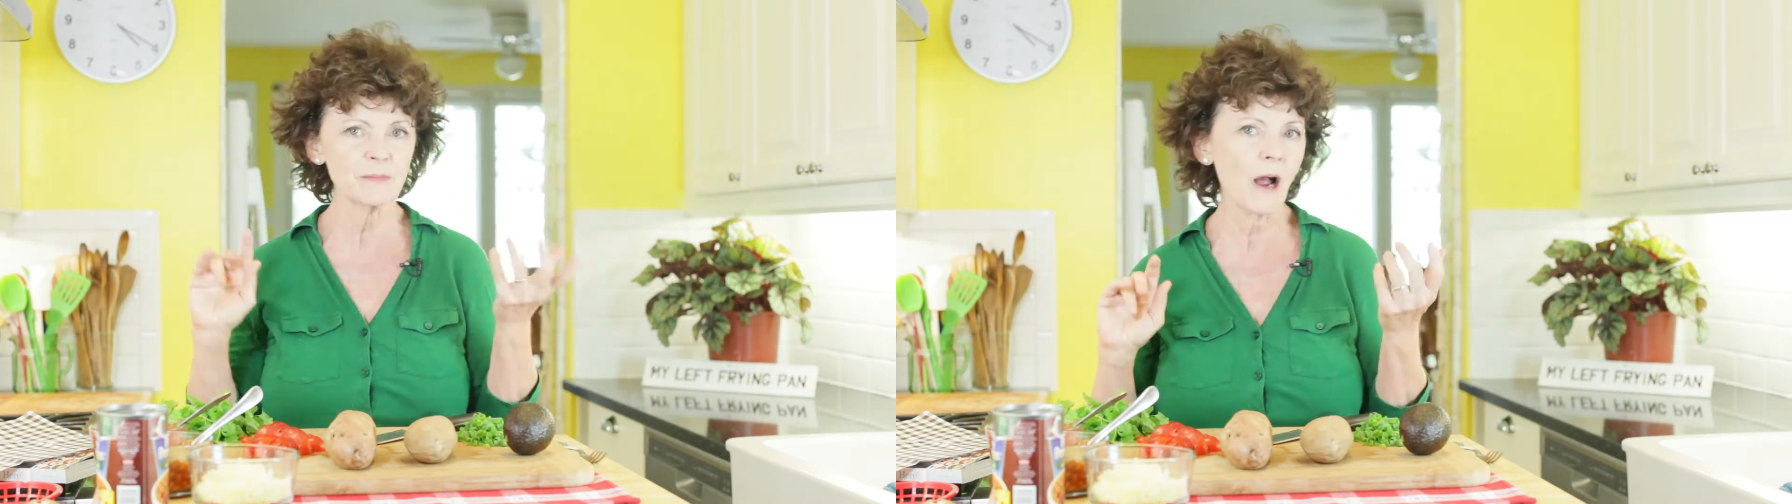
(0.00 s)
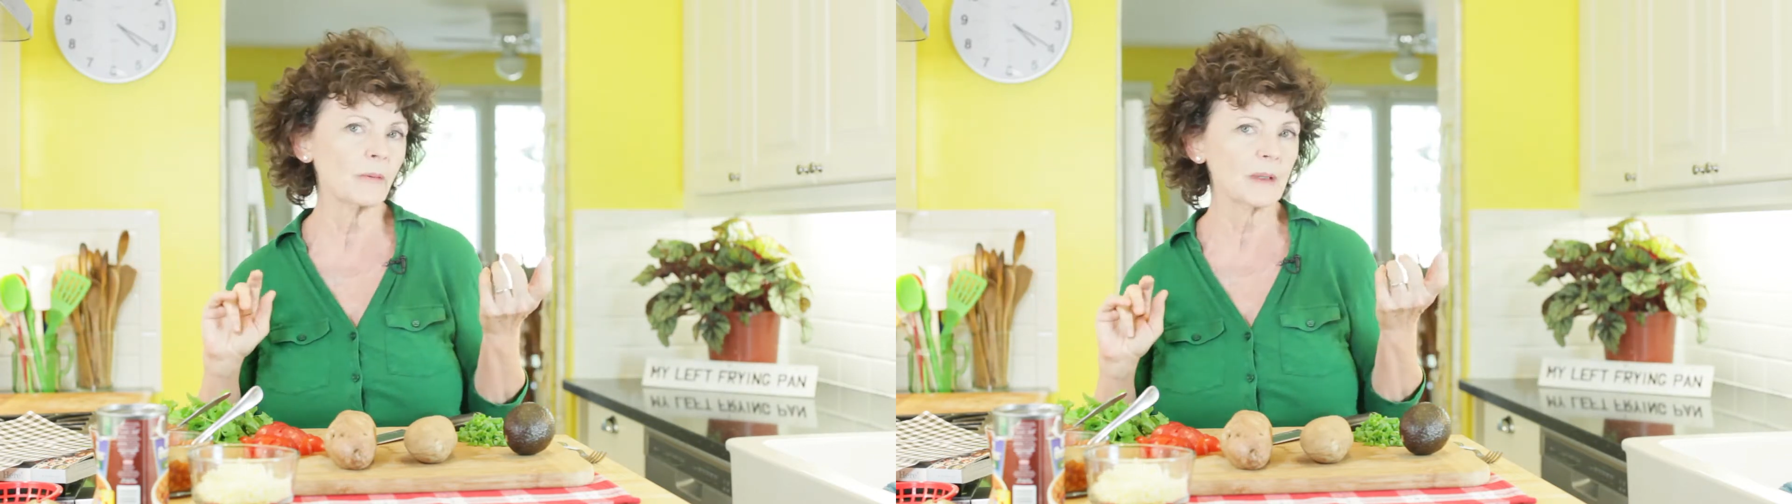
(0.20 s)

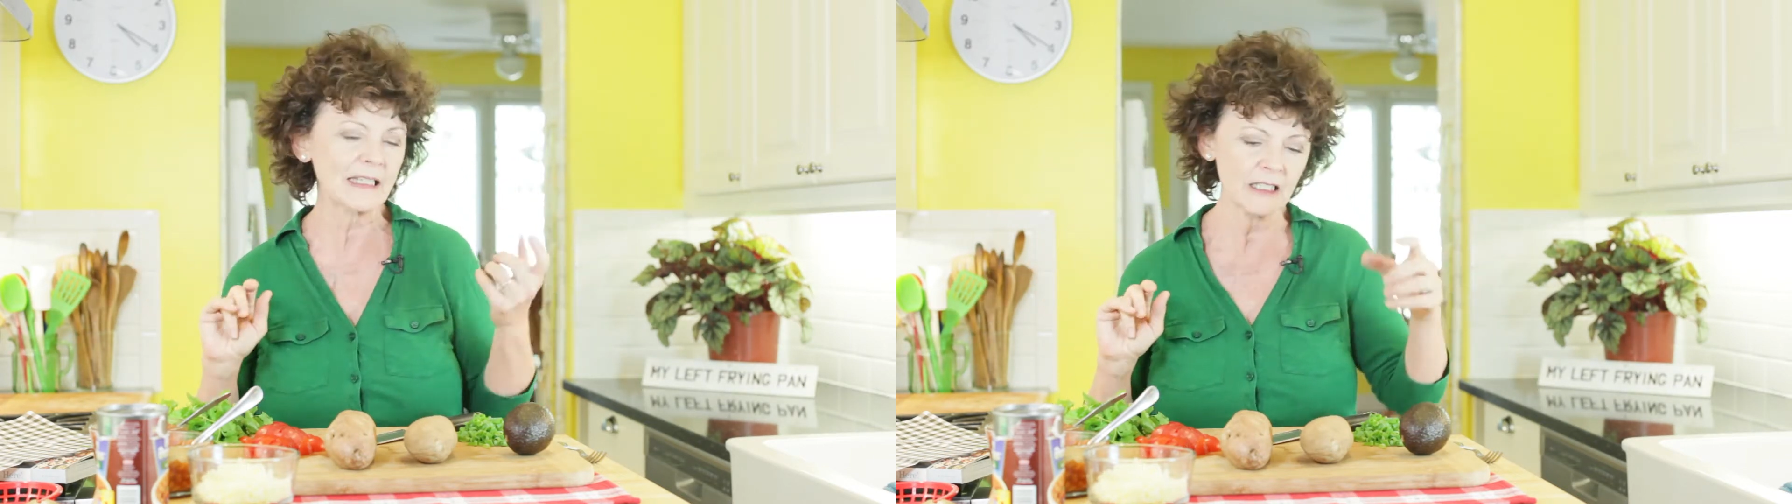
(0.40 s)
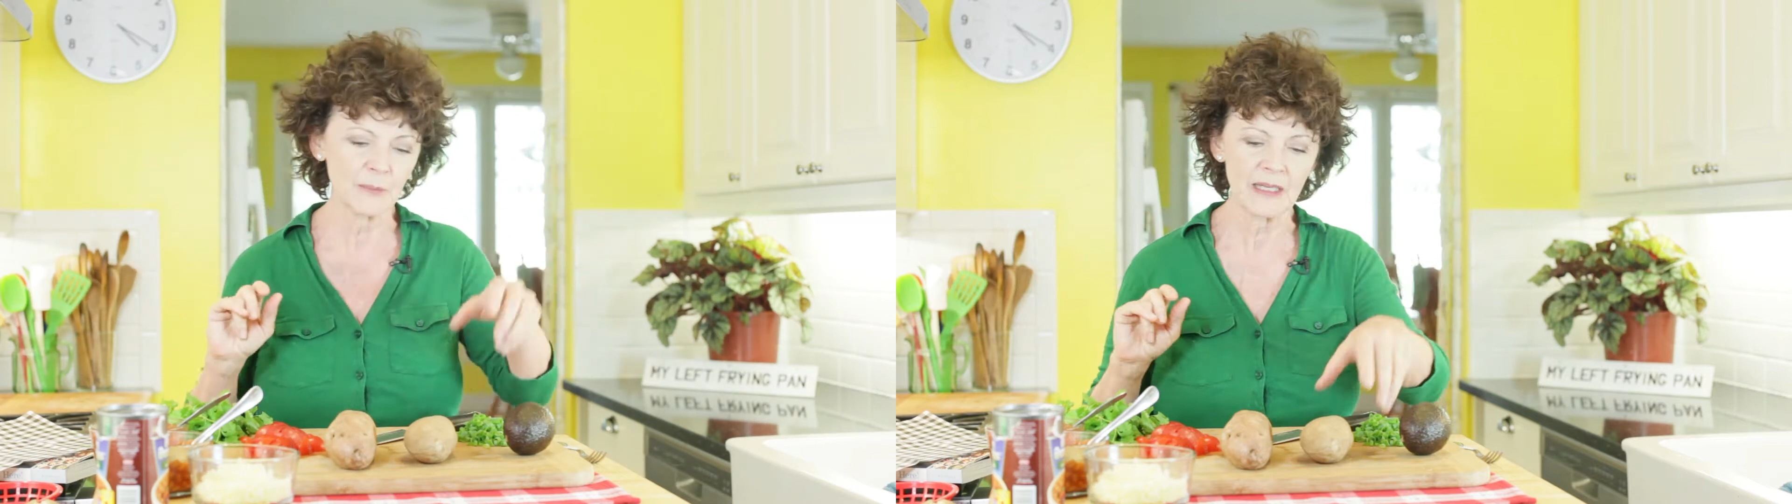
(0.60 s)
probably
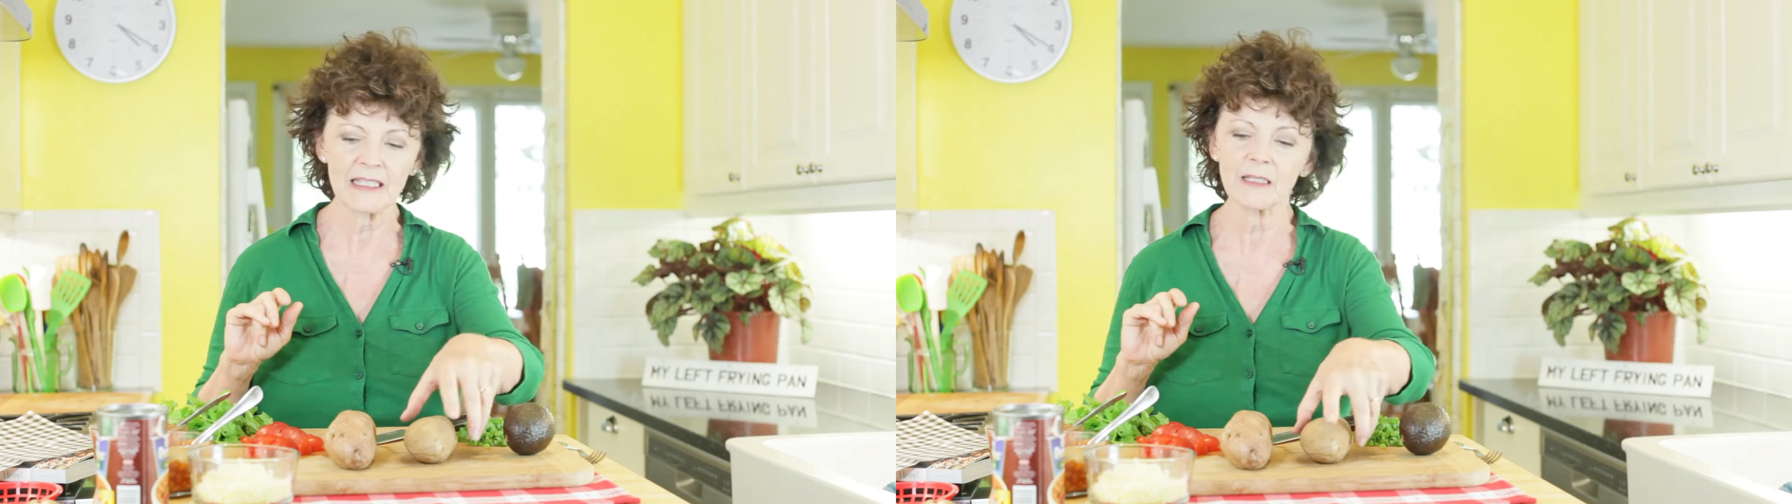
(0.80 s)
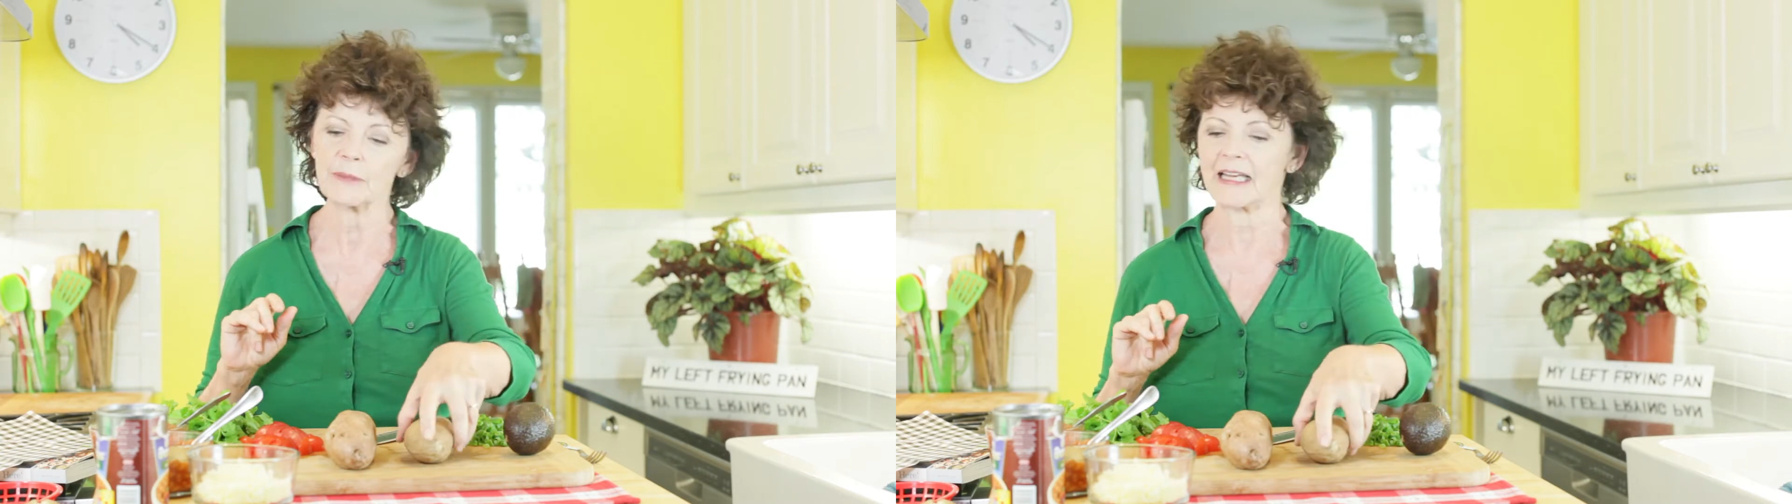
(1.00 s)
going to be a
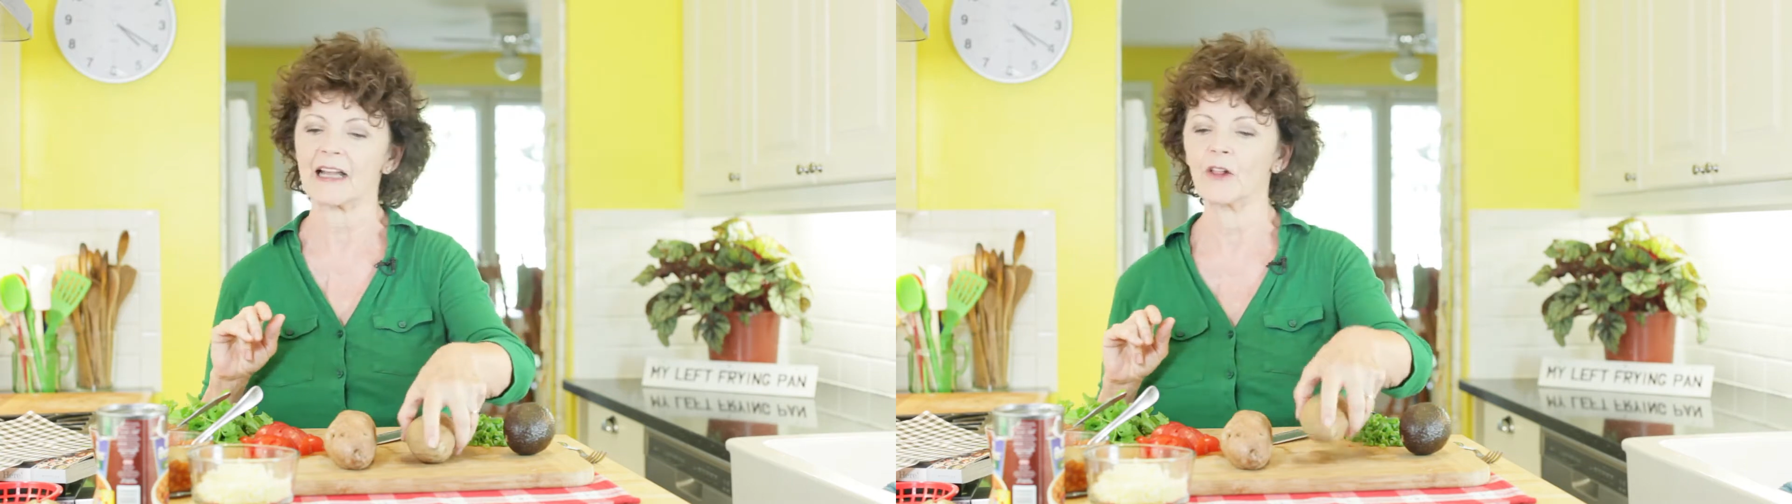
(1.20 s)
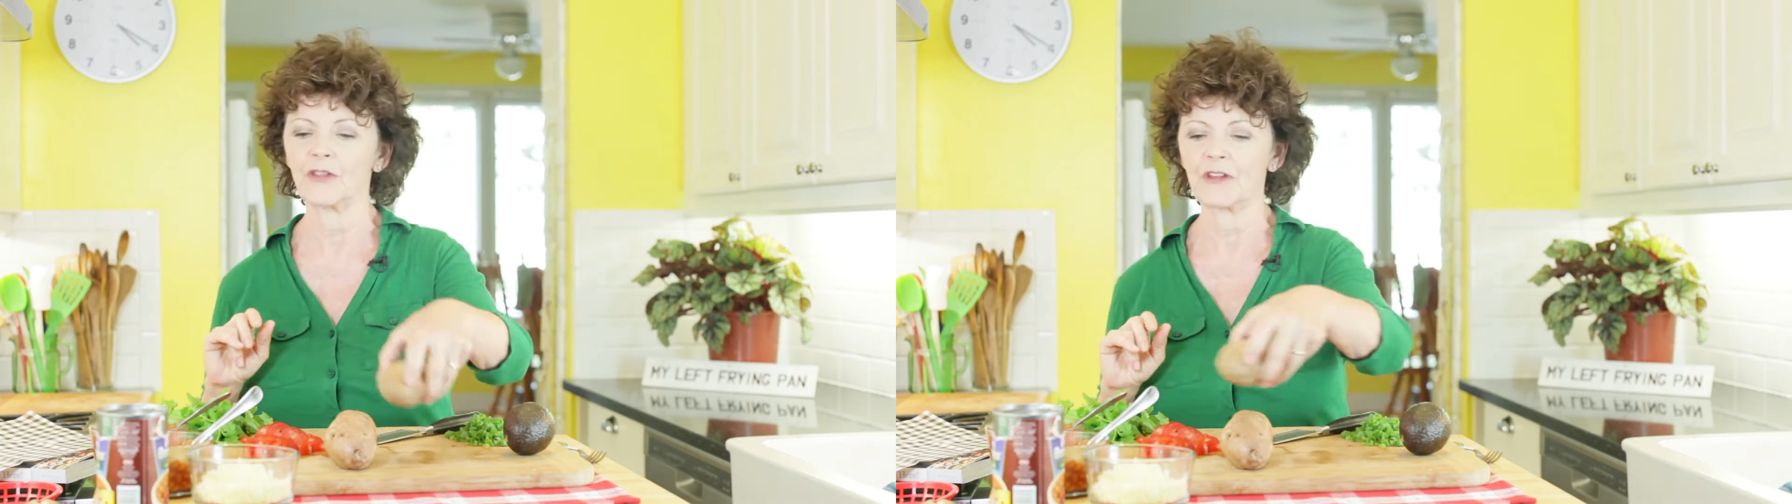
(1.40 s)
little bit
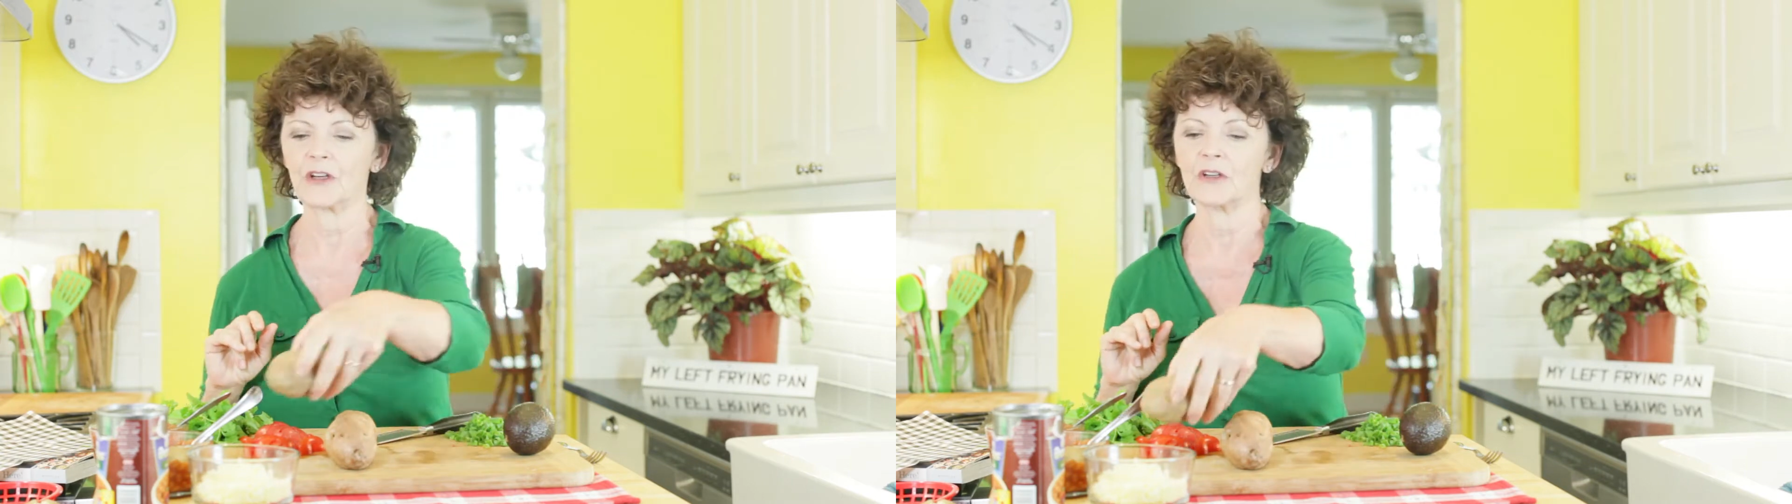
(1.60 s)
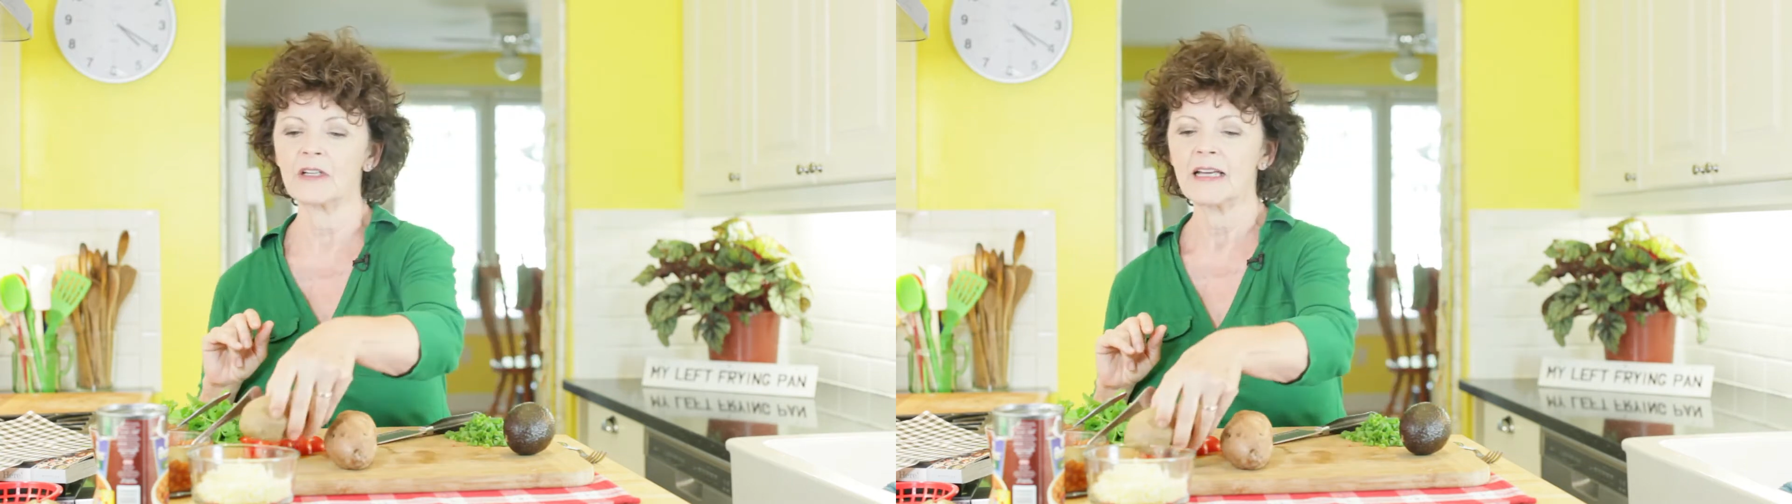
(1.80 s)

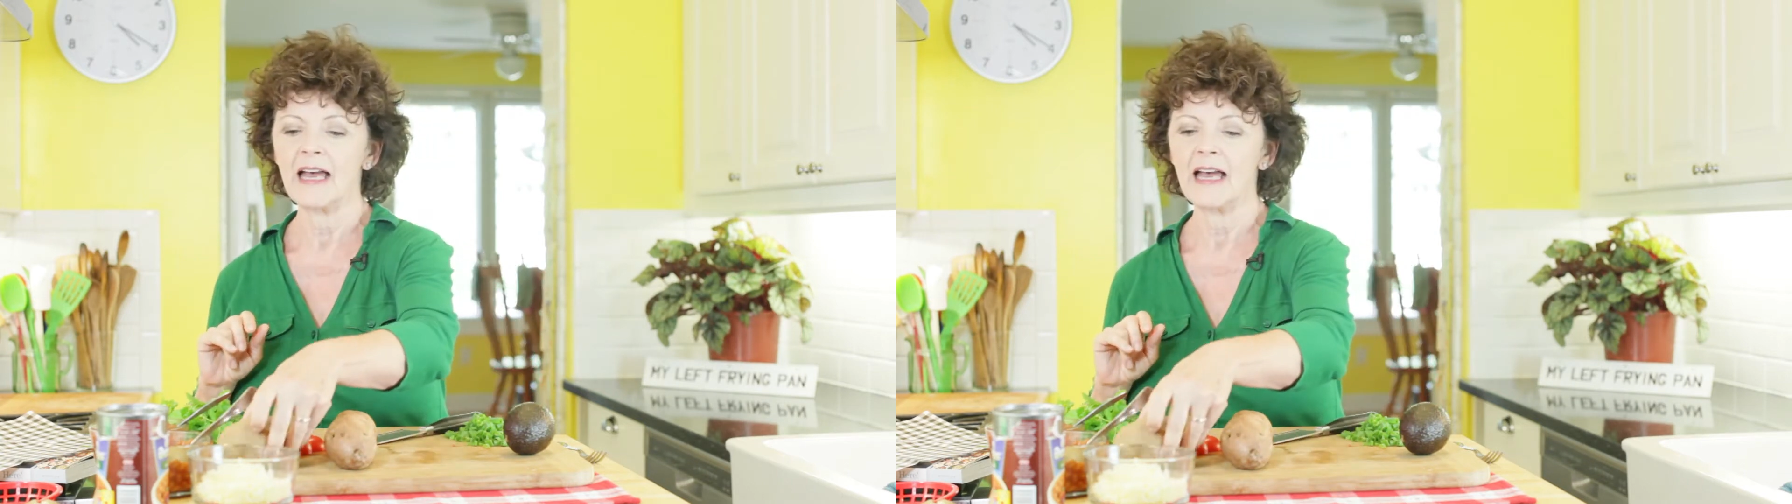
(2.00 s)
healthier.